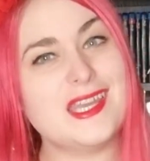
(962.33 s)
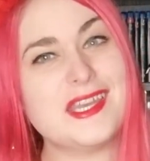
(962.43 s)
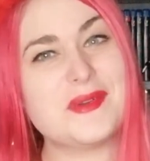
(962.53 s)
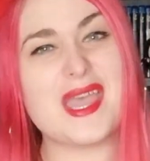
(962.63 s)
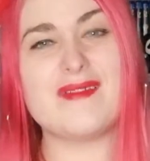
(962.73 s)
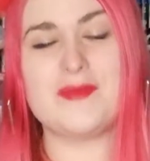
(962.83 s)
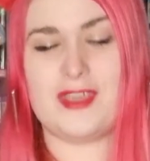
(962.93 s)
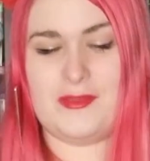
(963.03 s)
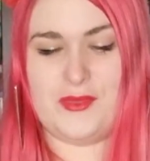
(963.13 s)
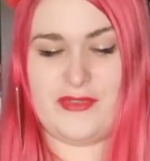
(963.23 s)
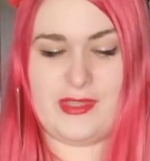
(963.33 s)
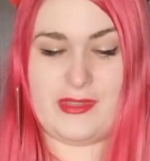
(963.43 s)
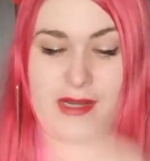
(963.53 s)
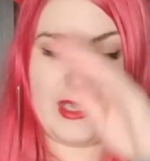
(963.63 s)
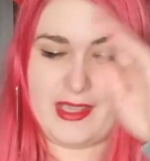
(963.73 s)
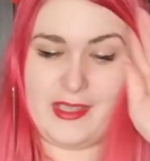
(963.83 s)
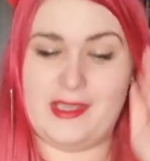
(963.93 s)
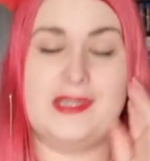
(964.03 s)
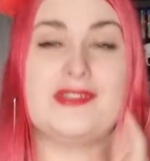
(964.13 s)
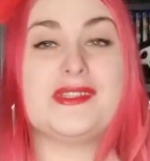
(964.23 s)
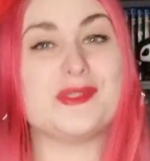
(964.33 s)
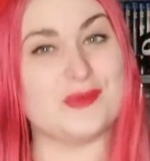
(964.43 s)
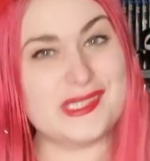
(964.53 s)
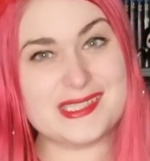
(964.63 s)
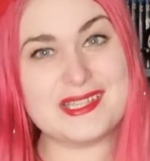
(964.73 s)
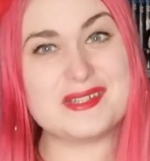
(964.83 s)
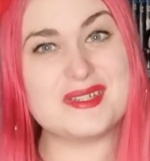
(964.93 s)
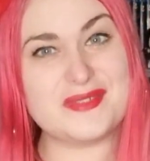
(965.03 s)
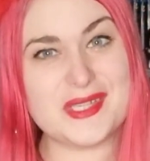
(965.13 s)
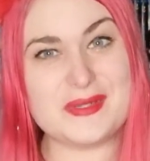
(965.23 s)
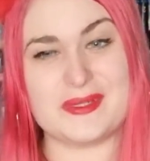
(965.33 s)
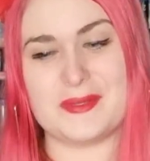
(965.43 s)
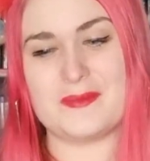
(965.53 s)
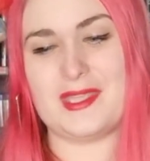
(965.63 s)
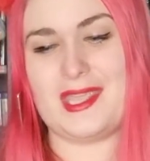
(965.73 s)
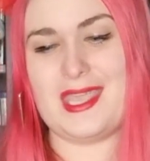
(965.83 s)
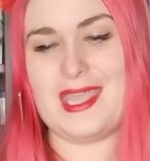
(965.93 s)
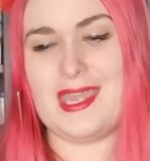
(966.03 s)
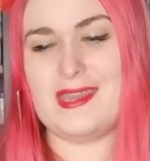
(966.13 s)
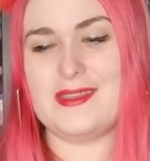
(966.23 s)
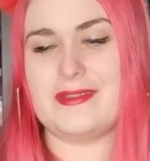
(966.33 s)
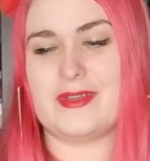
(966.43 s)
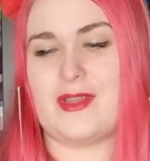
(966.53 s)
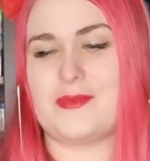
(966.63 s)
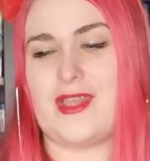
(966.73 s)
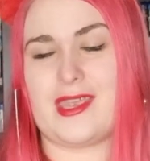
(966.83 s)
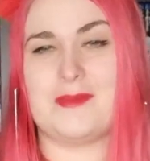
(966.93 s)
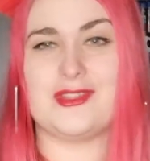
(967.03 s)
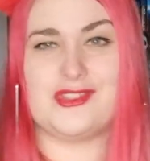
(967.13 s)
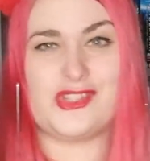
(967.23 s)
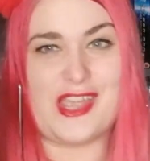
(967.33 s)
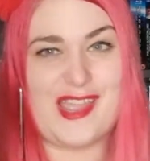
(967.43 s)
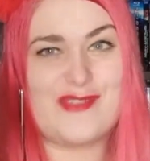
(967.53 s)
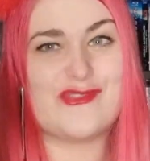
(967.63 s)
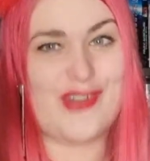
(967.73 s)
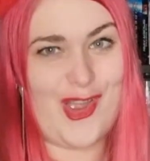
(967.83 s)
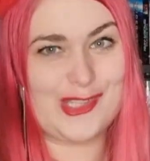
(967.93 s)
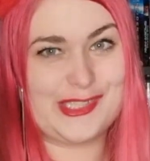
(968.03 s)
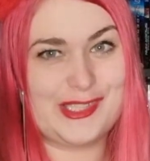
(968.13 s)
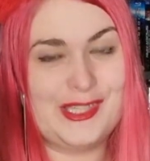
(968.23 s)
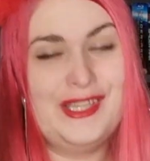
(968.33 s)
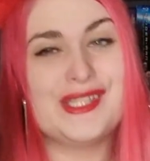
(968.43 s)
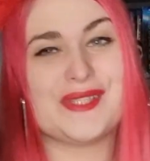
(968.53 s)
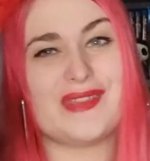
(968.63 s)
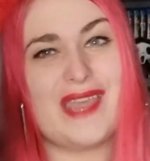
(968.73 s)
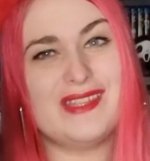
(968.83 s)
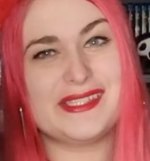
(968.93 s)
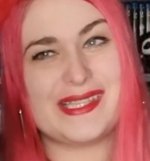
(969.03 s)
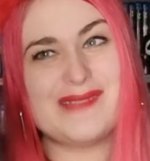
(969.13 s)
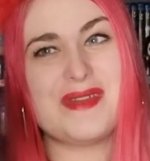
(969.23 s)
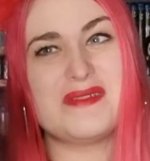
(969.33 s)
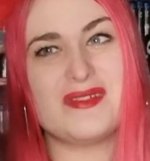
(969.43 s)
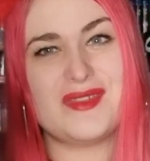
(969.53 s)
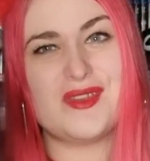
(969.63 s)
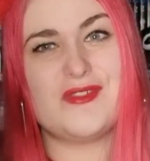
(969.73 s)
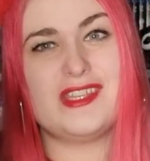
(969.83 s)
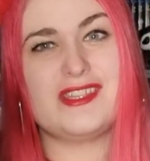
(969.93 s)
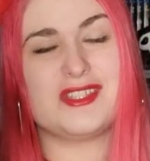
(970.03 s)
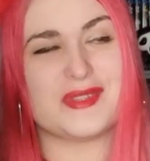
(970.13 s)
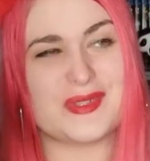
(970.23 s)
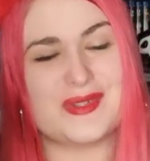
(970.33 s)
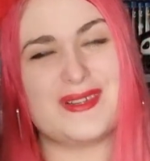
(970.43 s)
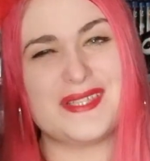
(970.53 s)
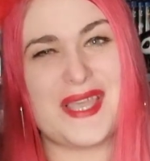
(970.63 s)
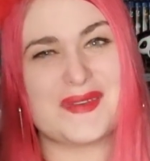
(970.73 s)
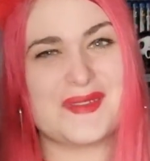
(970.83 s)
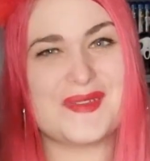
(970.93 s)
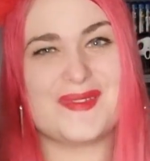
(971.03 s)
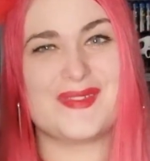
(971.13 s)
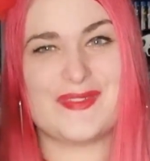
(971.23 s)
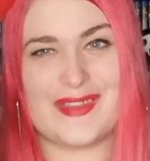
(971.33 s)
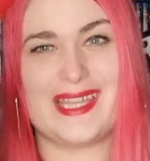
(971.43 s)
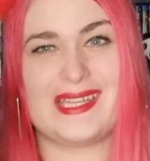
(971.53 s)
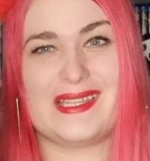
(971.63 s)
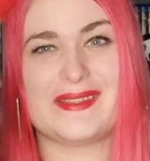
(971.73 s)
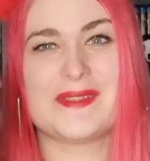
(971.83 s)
here we have a movie that I just recently reviewed. And I'm talking about Jack Frost. So if you haven't seen my review of it, just scroll down and you'll find it.